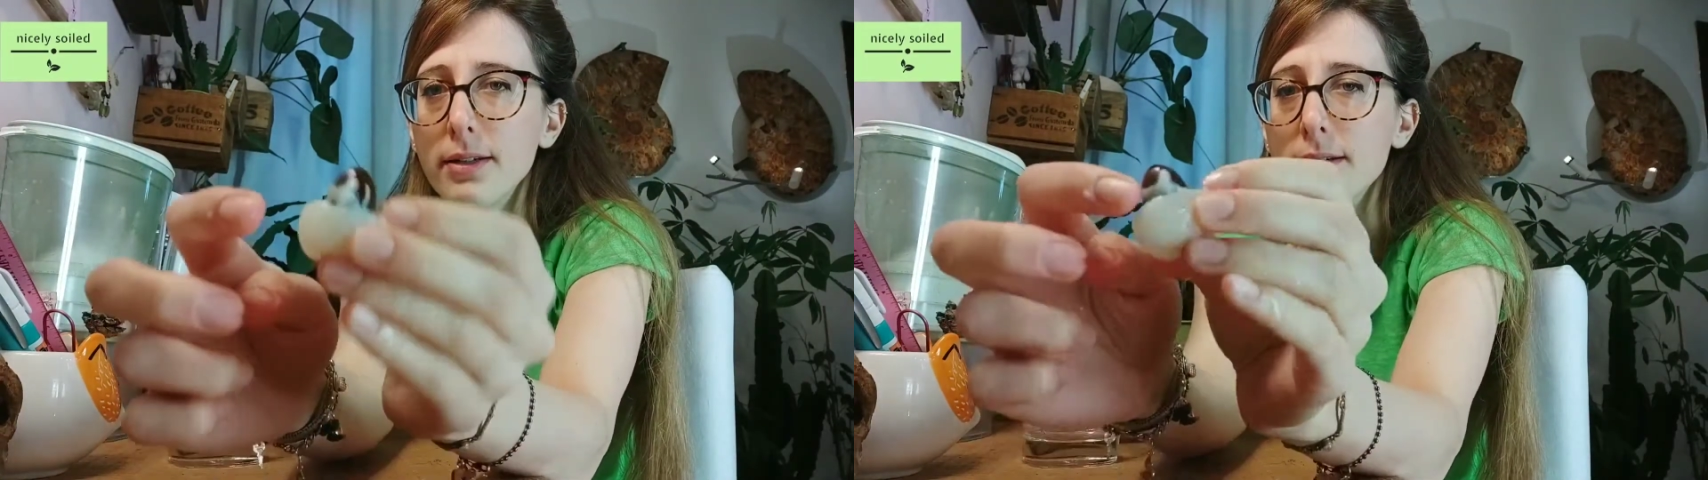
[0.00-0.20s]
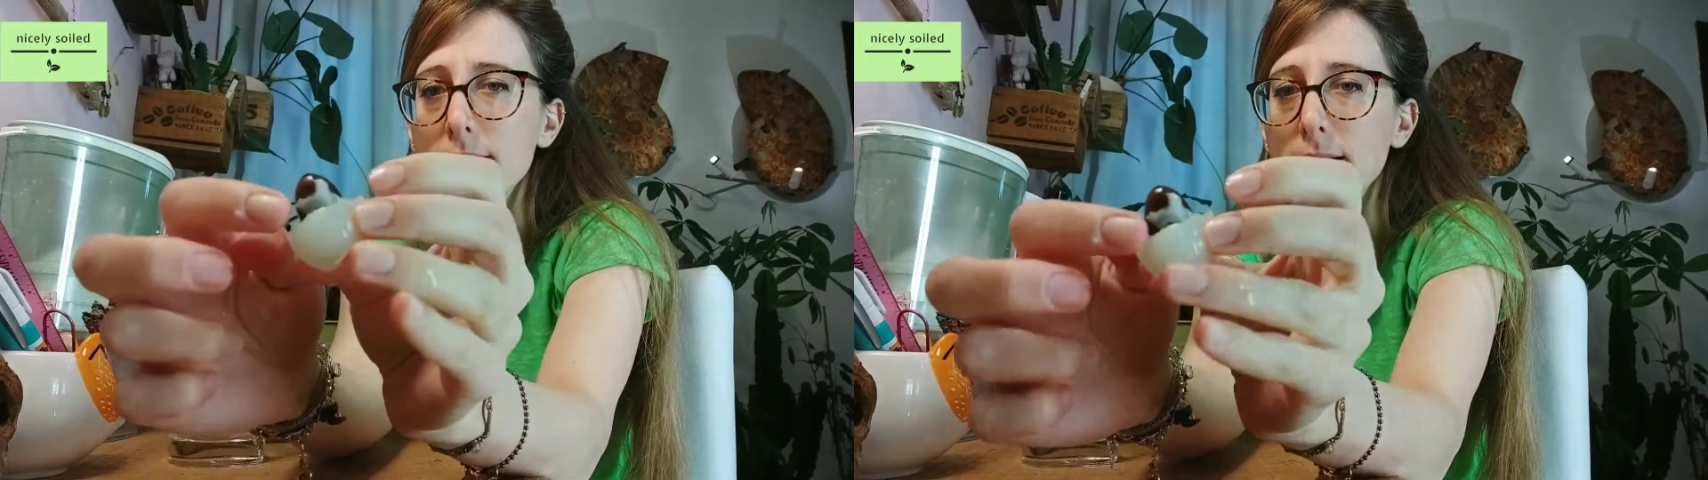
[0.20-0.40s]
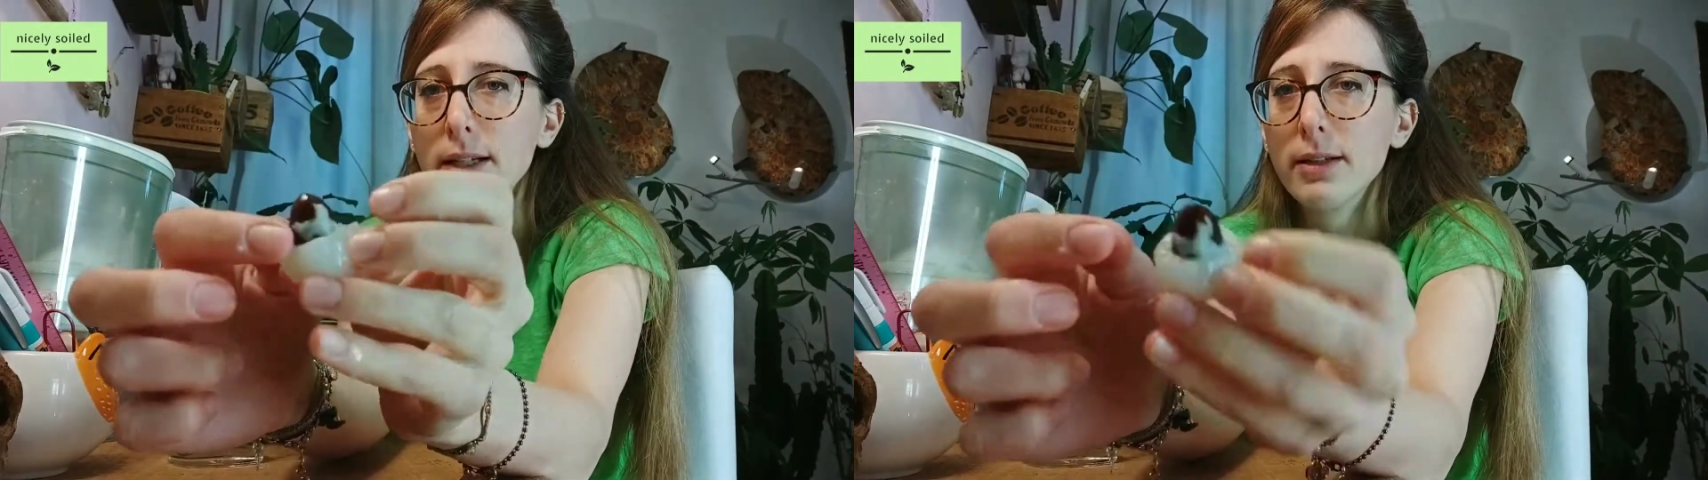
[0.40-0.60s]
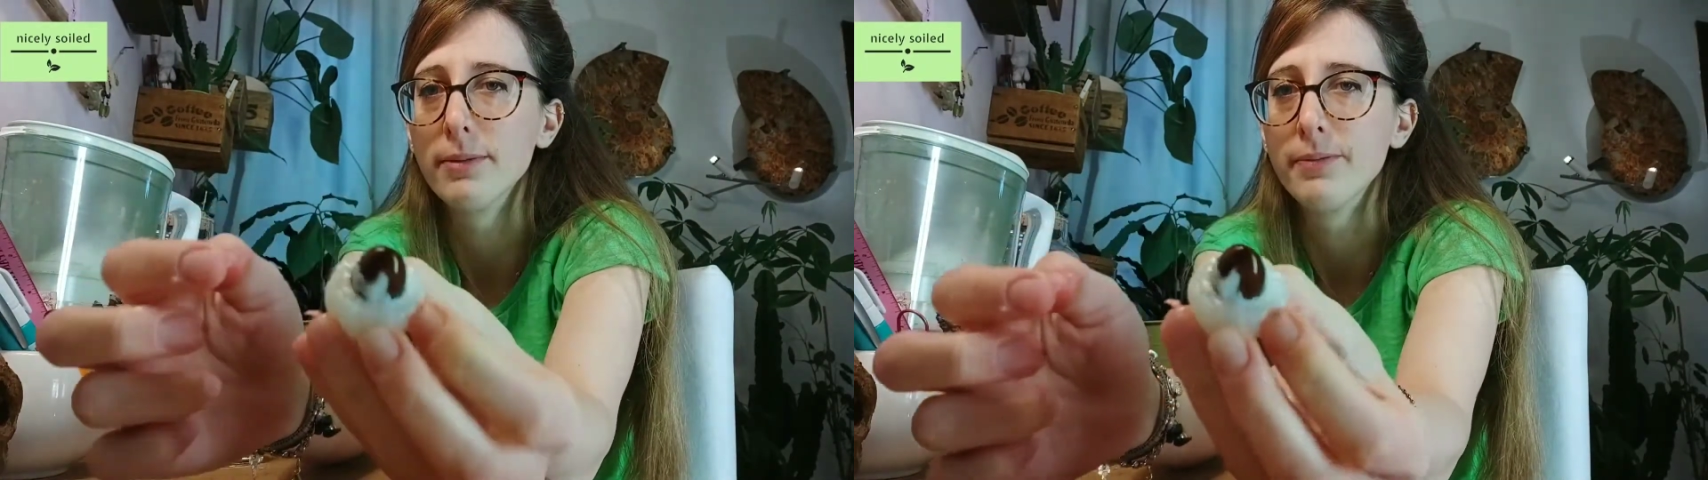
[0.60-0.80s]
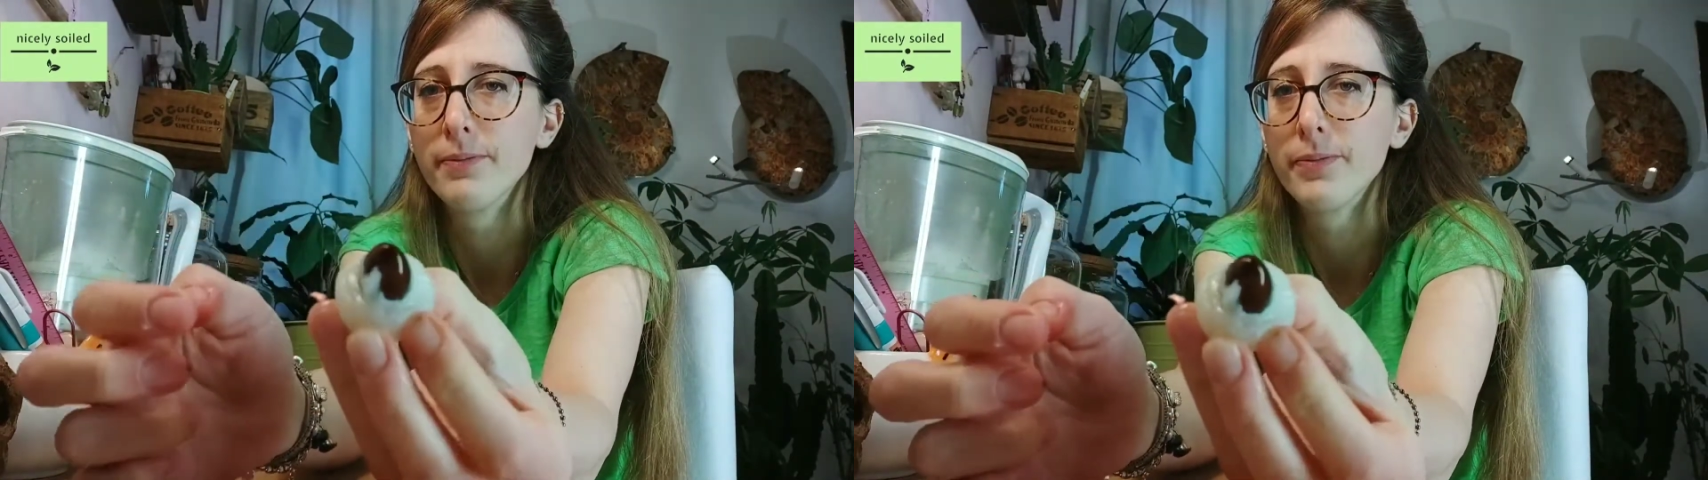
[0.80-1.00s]
seed
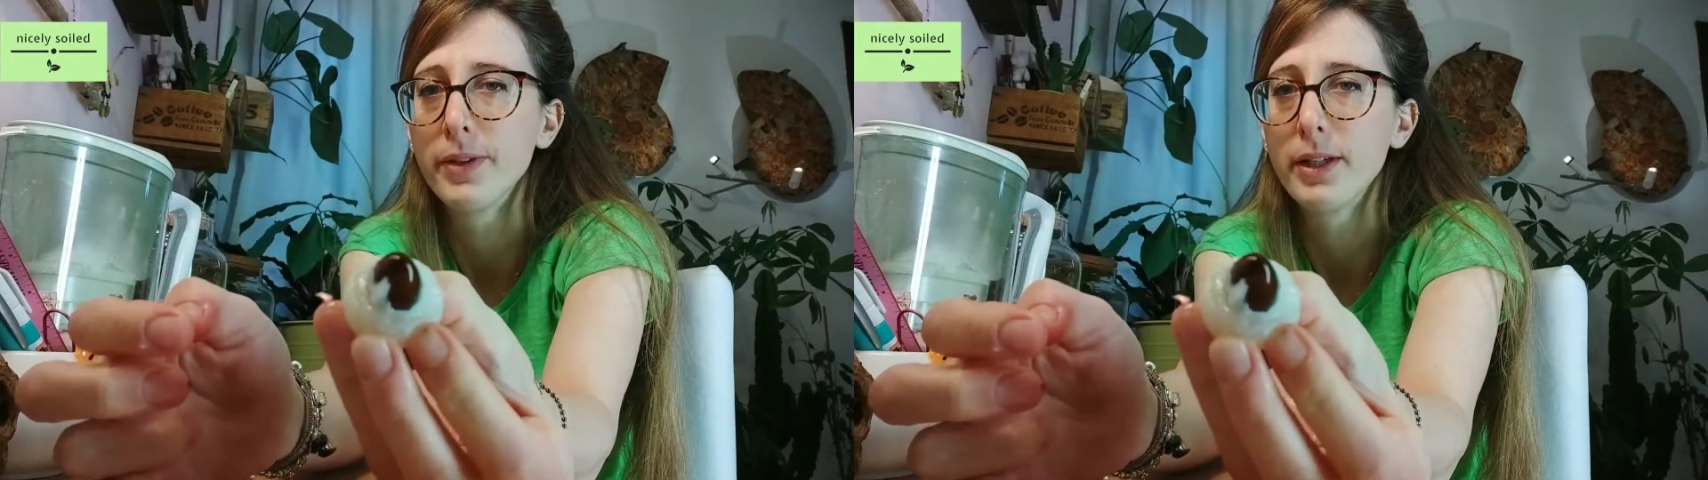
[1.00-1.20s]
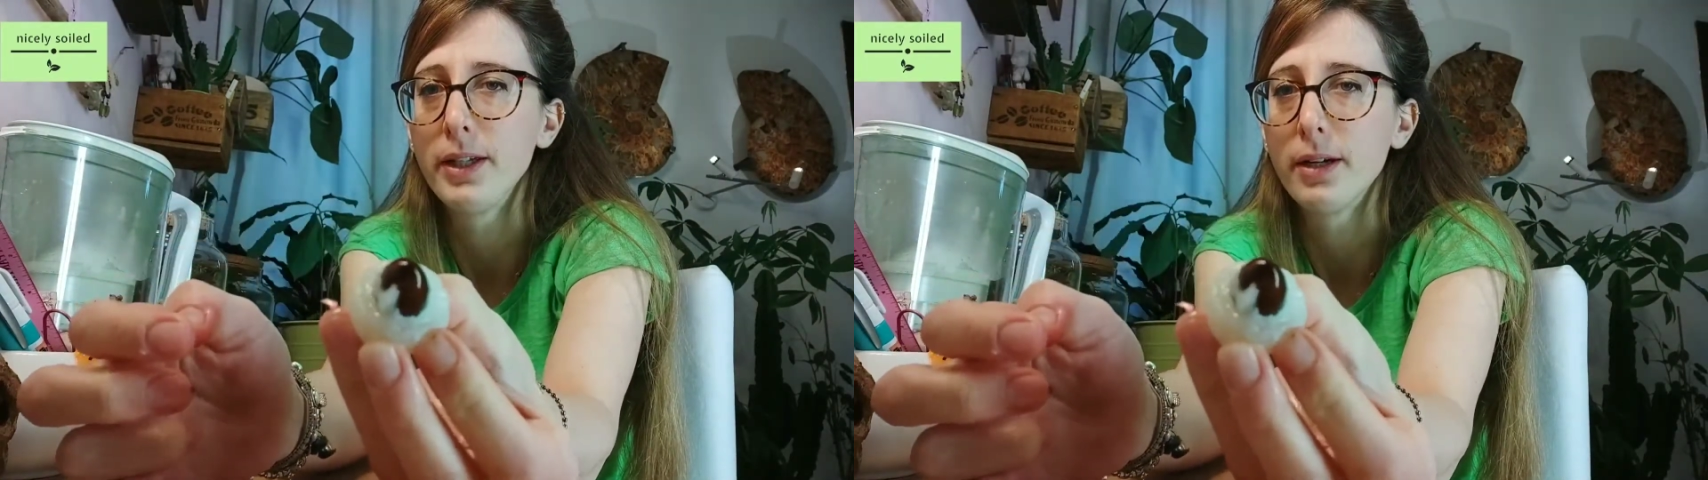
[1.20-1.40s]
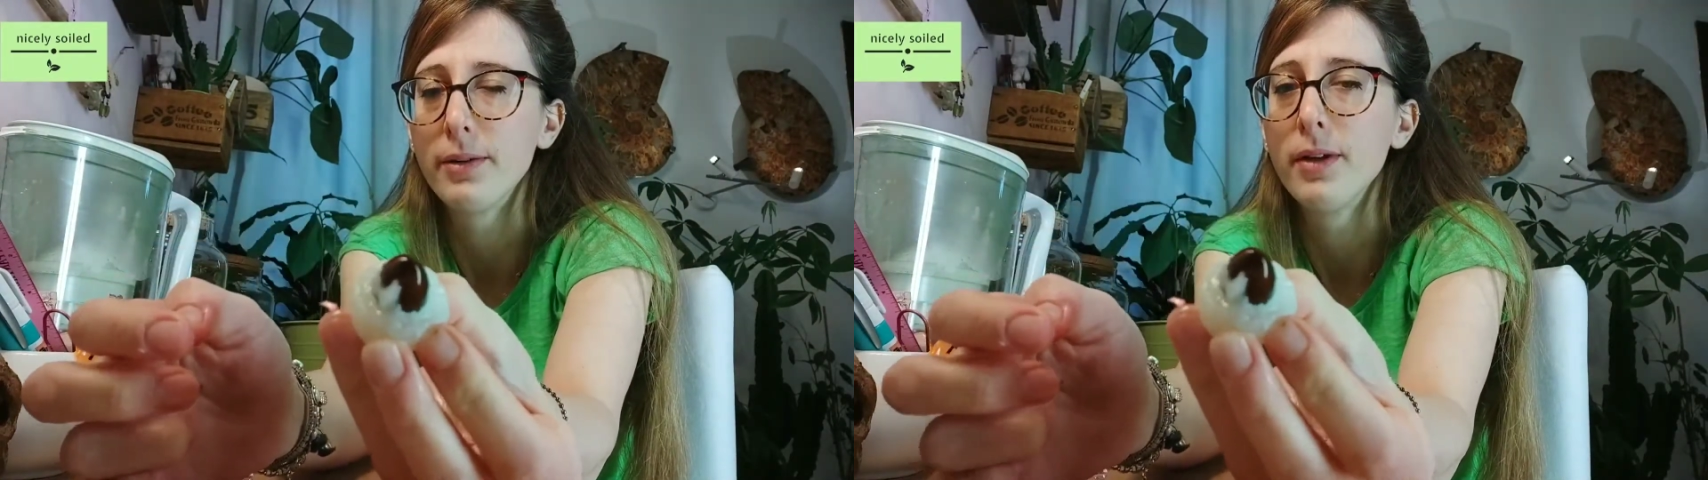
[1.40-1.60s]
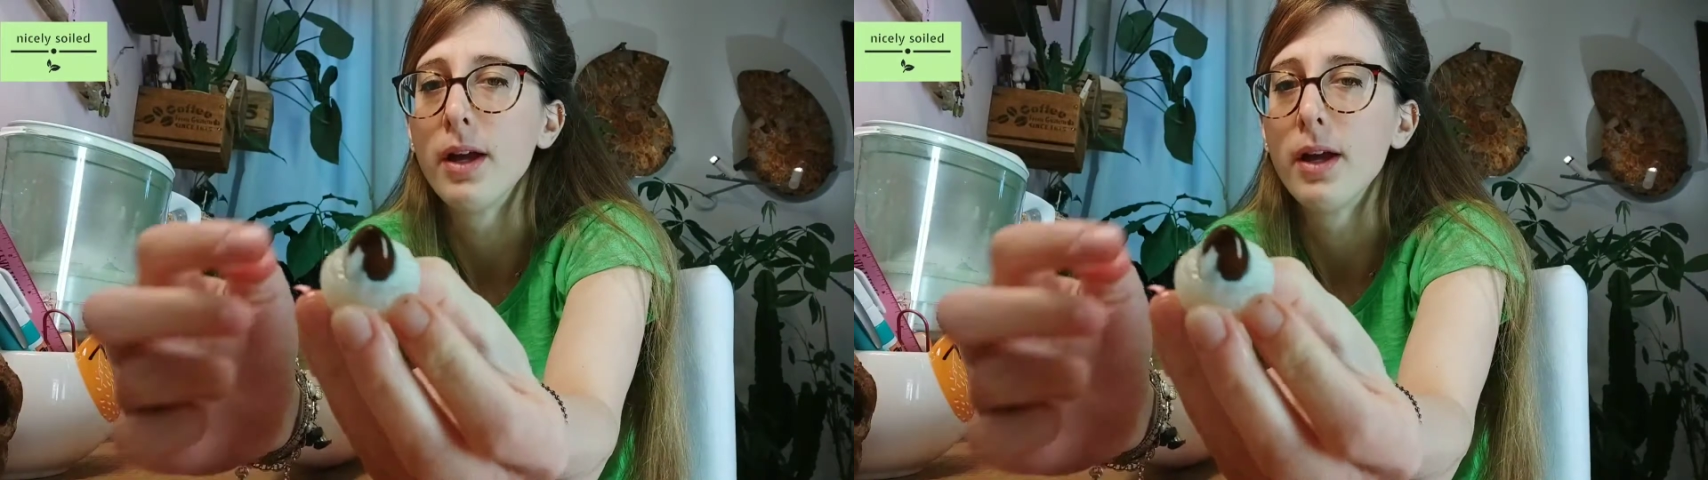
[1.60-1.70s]
here.